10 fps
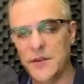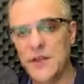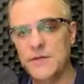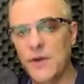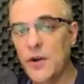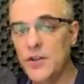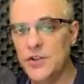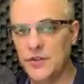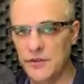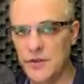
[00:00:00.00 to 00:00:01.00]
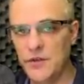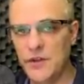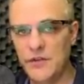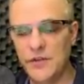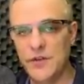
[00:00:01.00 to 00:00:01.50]
The advantages of
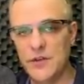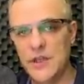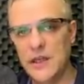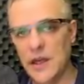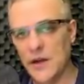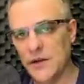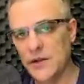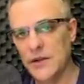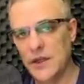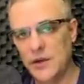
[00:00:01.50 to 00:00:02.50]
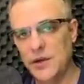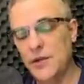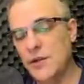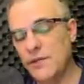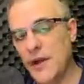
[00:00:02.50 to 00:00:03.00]
using Cisco dCloud
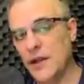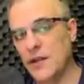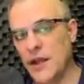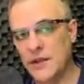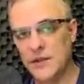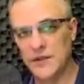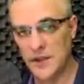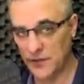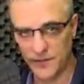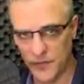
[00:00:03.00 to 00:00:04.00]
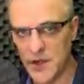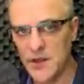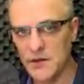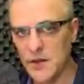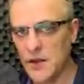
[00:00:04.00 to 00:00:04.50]
include the fact that it's
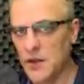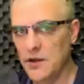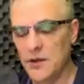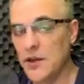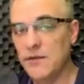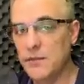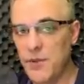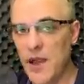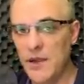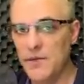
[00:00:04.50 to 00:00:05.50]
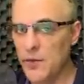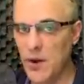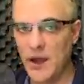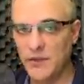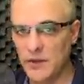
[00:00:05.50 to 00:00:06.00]
free. You don't have to pay
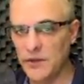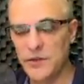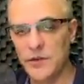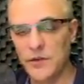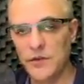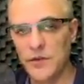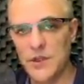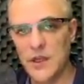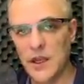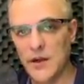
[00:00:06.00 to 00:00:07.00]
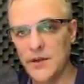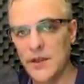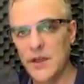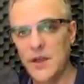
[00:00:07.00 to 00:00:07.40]
for access to Cisco dCloud.